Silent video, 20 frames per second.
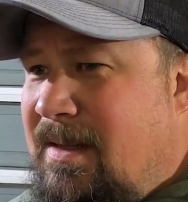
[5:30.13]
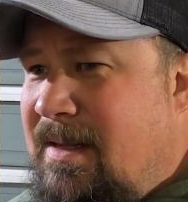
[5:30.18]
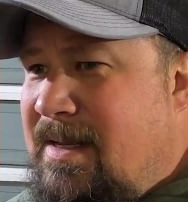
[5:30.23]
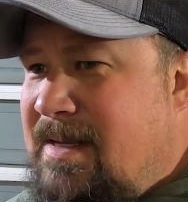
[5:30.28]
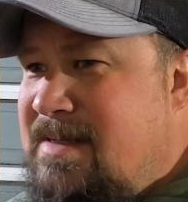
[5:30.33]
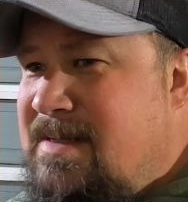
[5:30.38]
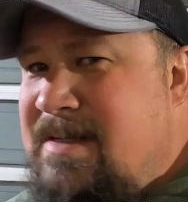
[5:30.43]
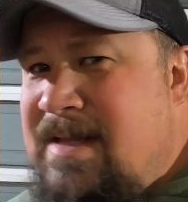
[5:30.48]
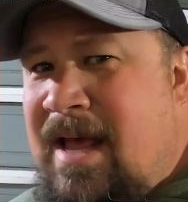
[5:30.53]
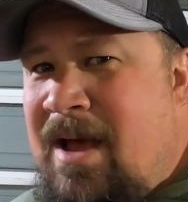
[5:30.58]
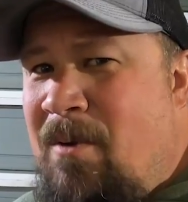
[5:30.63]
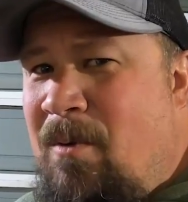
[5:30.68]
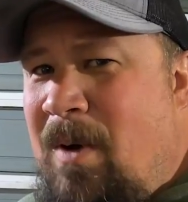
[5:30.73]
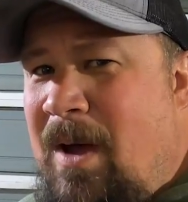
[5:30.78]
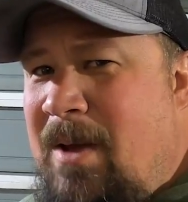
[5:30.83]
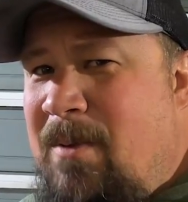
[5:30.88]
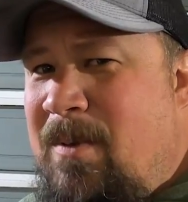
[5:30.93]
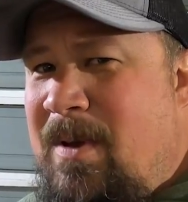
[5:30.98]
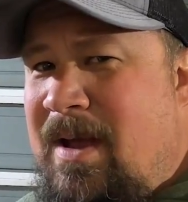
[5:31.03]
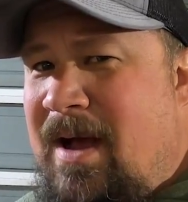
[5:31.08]
isn't that
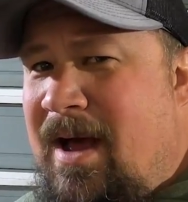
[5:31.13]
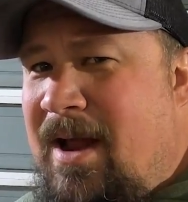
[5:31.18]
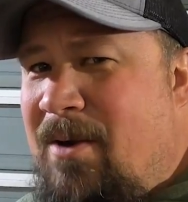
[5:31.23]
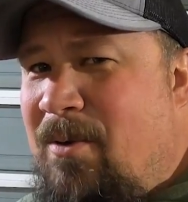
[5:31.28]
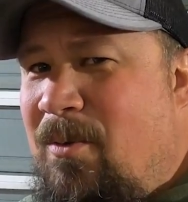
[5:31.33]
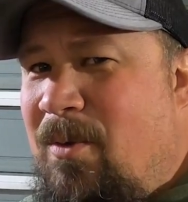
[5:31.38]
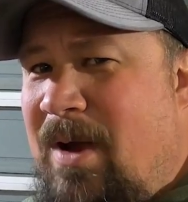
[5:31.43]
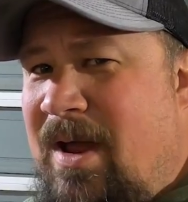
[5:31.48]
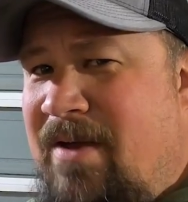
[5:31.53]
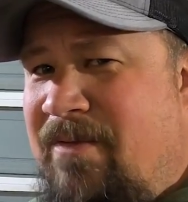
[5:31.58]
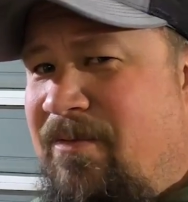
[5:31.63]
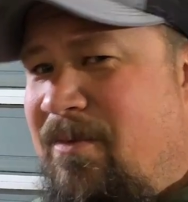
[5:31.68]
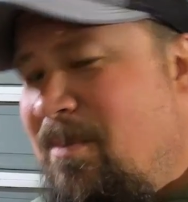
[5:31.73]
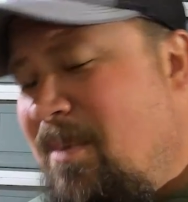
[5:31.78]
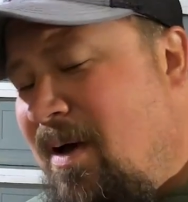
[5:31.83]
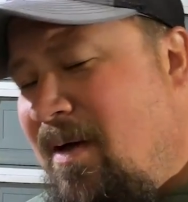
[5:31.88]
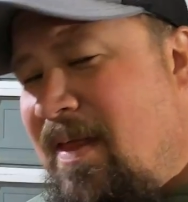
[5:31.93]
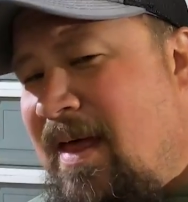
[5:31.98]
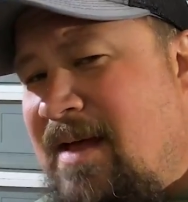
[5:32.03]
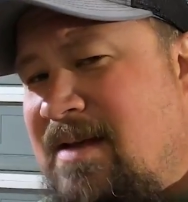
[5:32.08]
why we got away
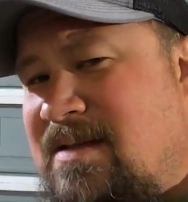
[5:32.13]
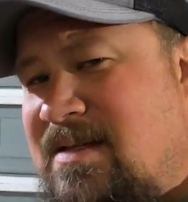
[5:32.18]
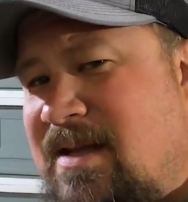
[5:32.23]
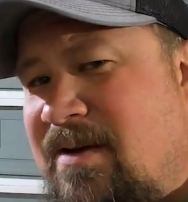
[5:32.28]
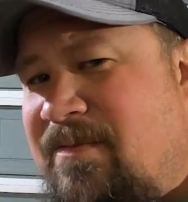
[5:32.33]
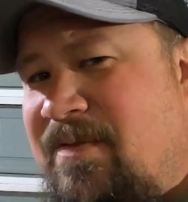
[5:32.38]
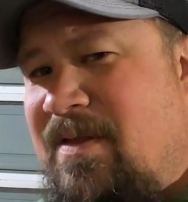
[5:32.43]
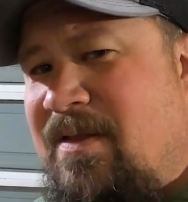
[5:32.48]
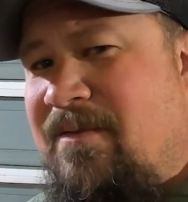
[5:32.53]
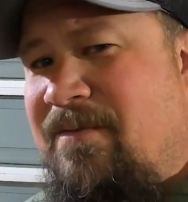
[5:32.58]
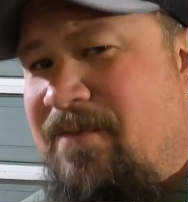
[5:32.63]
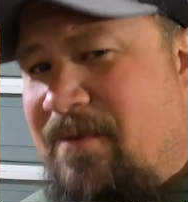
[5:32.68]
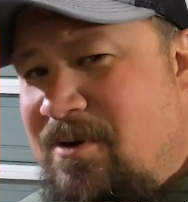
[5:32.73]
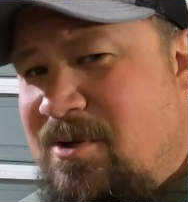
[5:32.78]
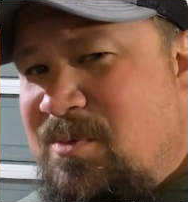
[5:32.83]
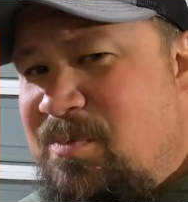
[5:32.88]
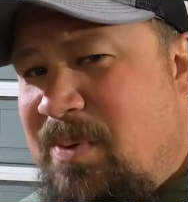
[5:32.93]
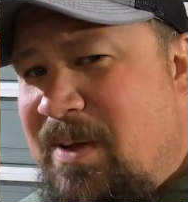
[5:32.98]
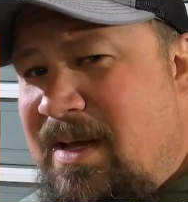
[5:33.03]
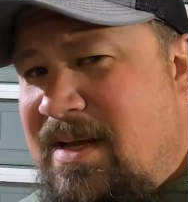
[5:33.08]
from all that stuff in the
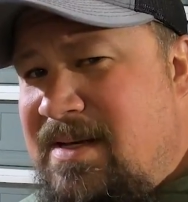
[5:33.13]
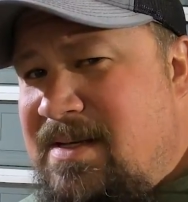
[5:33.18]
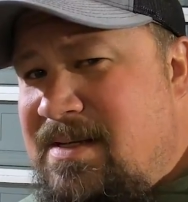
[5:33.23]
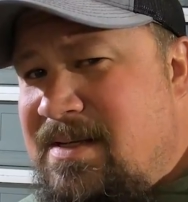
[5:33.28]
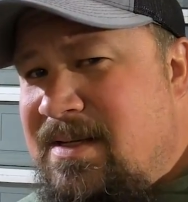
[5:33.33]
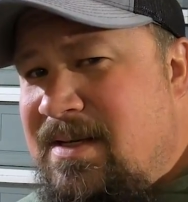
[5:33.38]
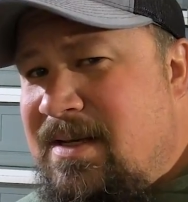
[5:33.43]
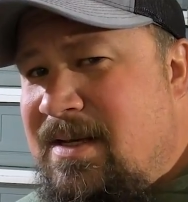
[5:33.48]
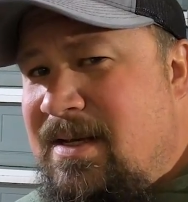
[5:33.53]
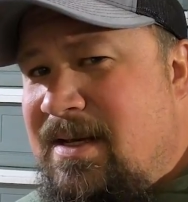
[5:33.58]
first place?